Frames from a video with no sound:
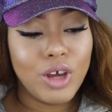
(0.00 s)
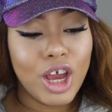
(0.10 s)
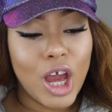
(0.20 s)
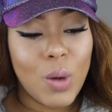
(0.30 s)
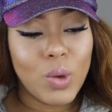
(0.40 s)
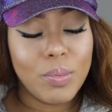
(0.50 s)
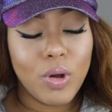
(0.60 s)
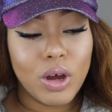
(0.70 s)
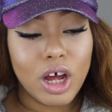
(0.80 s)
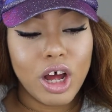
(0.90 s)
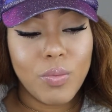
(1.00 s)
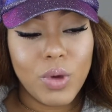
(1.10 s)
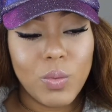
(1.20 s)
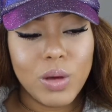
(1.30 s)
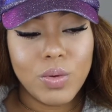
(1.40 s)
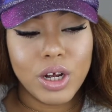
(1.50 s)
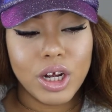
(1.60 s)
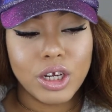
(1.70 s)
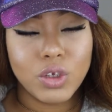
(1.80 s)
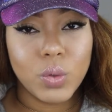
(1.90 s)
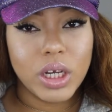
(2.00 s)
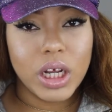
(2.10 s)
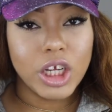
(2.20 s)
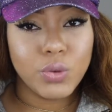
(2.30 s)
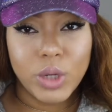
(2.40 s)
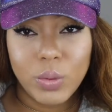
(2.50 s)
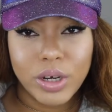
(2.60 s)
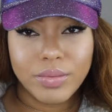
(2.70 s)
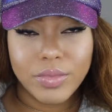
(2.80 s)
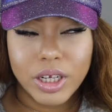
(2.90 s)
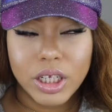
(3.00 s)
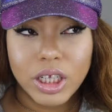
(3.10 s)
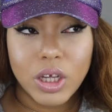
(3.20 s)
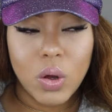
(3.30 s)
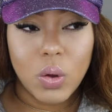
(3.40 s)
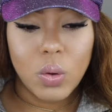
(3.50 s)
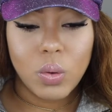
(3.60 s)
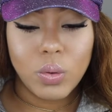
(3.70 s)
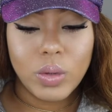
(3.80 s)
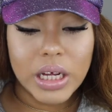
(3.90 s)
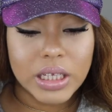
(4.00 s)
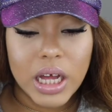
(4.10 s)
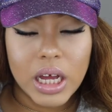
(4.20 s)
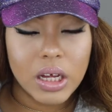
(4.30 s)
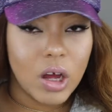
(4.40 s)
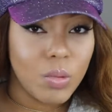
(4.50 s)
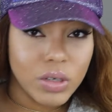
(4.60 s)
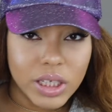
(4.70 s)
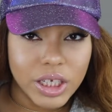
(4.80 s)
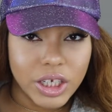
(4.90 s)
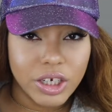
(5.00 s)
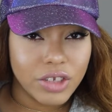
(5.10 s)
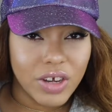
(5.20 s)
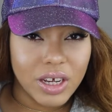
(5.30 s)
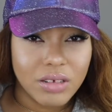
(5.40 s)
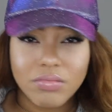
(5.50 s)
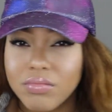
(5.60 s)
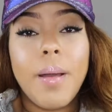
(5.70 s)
And we broke up when we were 20 and 21. So that's like almost 6 years, right?